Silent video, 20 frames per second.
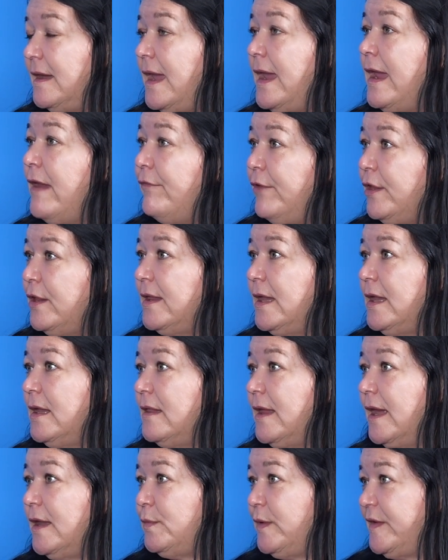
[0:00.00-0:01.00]
everything
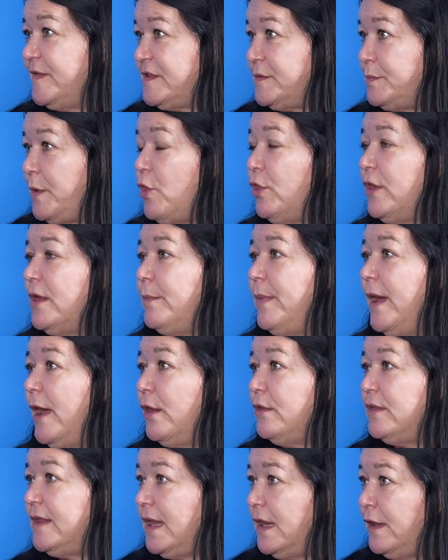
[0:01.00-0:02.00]
that we've spoken
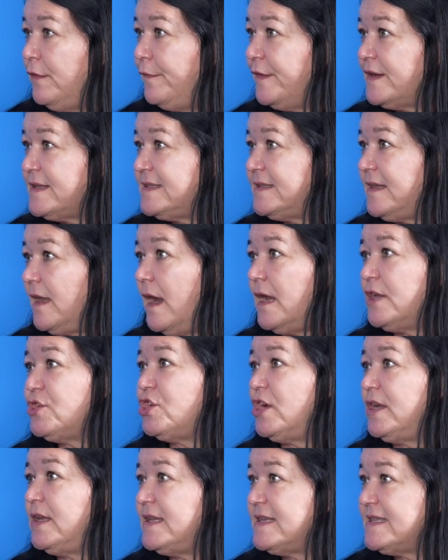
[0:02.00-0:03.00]
about, the
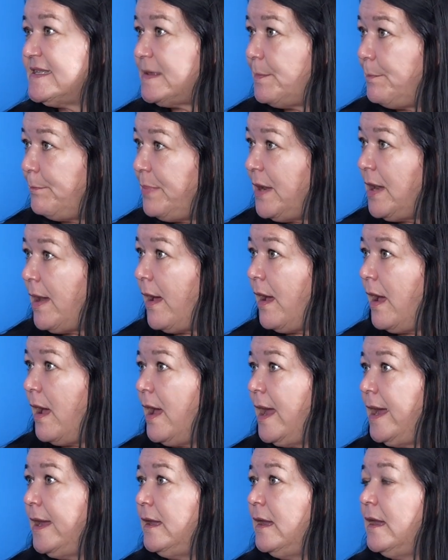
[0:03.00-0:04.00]
infrastructure, the
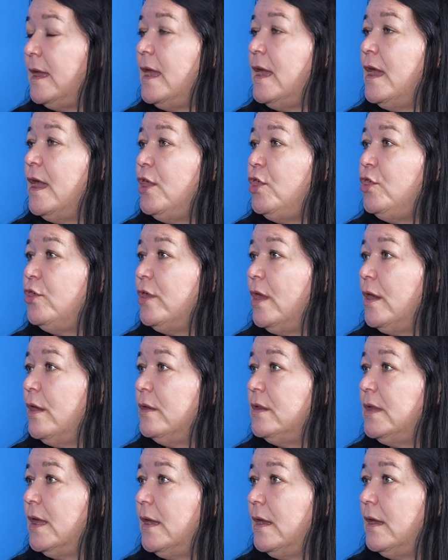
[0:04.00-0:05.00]
supply,
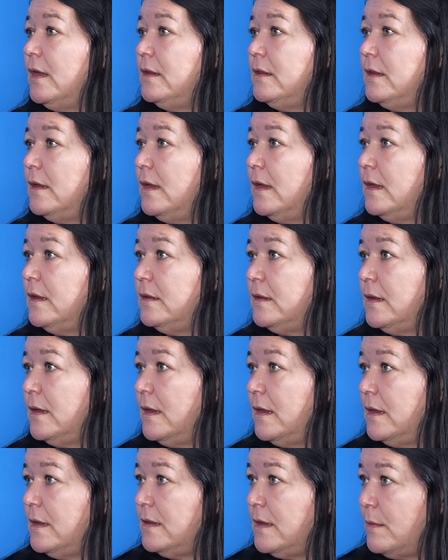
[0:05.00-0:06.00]

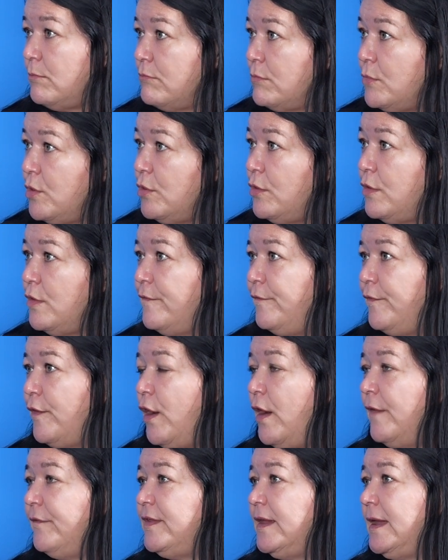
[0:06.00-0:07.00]
the move
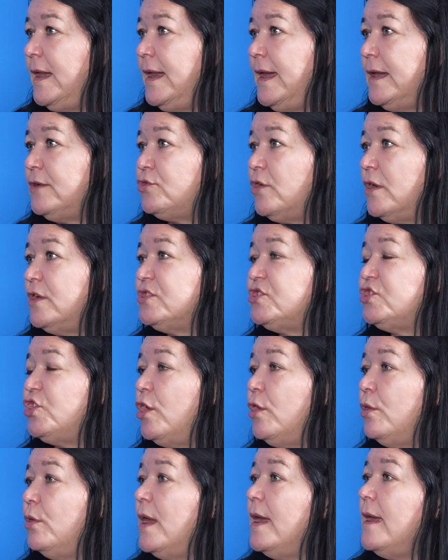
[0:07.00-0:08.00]
of the electrons.
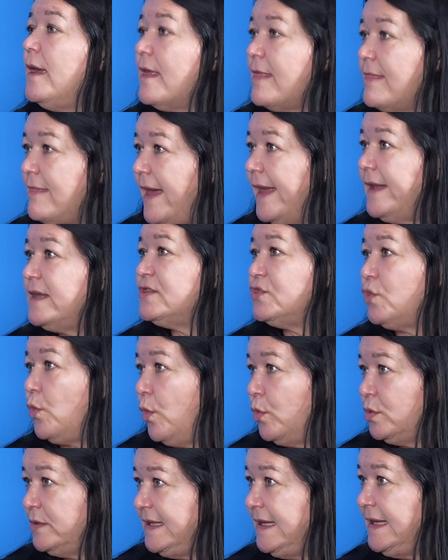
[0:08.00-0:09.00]
So that is
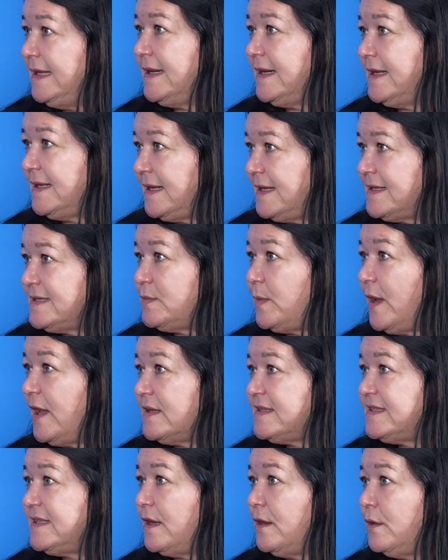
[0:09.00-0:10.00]
all needed as
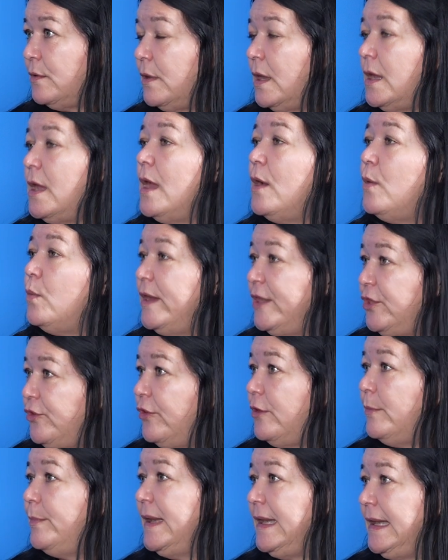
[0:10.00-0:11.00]
well. So we
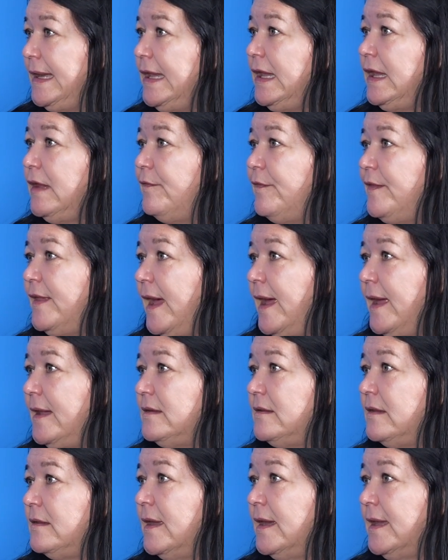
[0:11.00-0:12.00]
do believe that
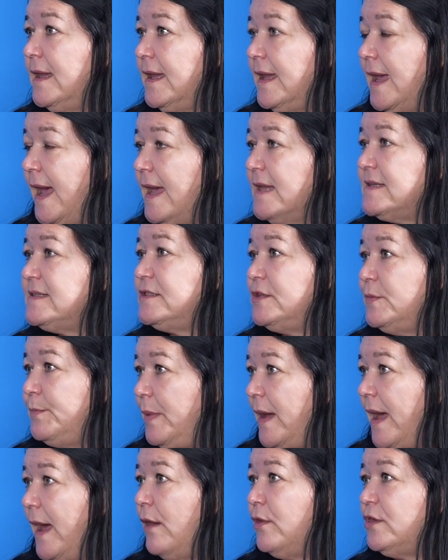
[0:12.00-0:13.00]
the gas to
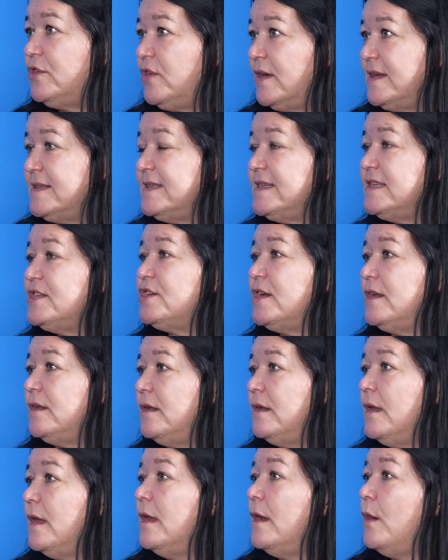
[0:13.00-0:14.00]
power transition